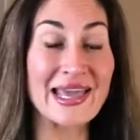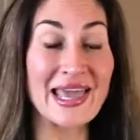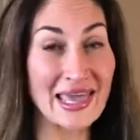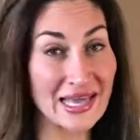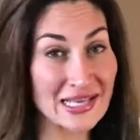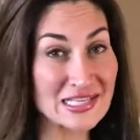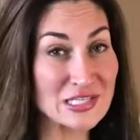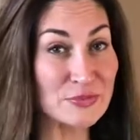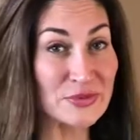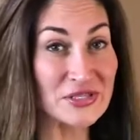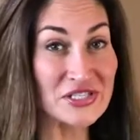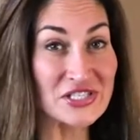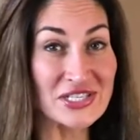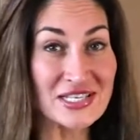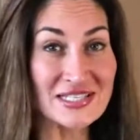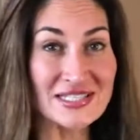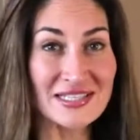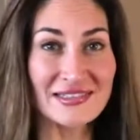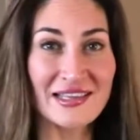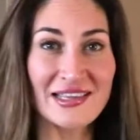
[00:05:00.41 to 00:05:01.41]

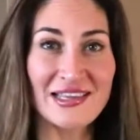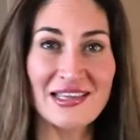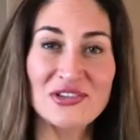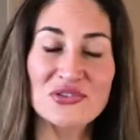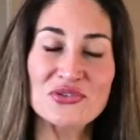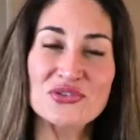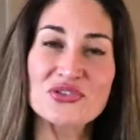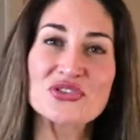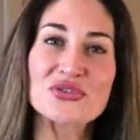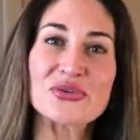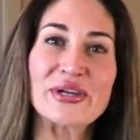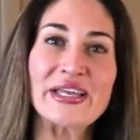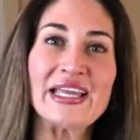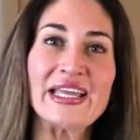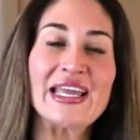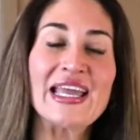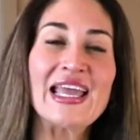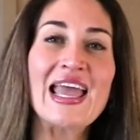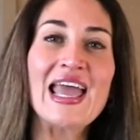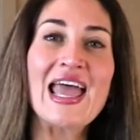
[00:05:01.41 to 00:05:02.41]
expertise in the
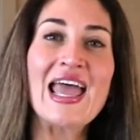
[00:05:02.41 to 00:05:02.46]
industry,